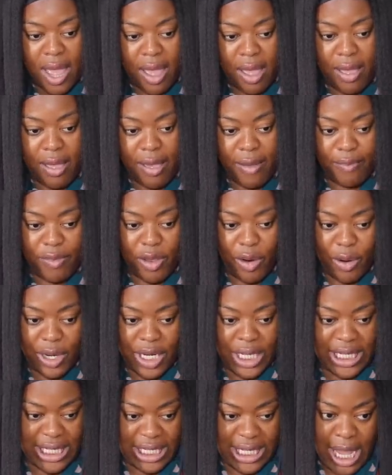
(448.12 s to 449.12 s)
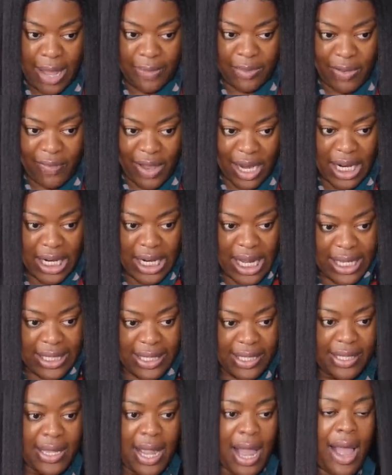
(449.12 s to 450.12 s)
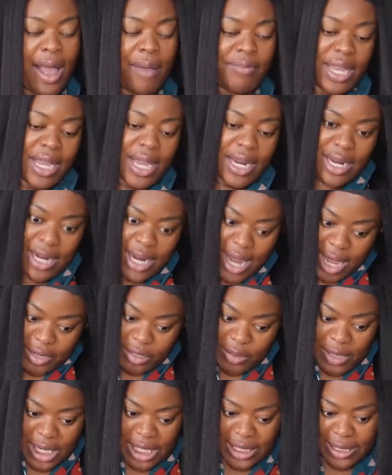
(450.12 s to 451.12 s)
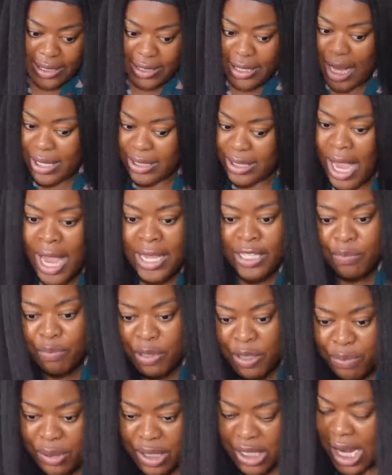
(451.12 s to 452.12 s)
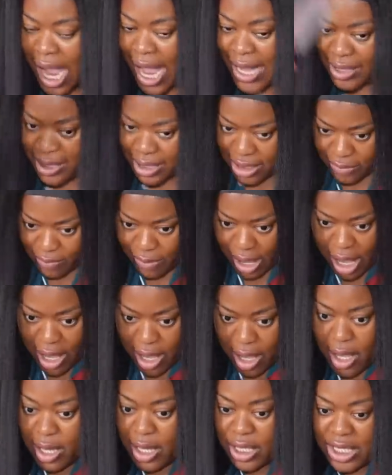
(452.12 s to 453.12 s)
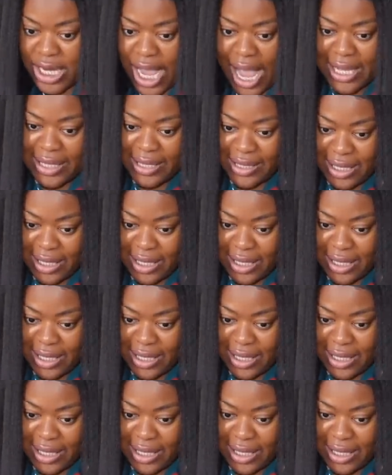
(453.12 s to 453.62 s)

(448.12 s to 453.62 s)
You know, this is time to give Adana a sister. I'm like, Adana has so many sisters. She has Bibi, she has Chidima, she has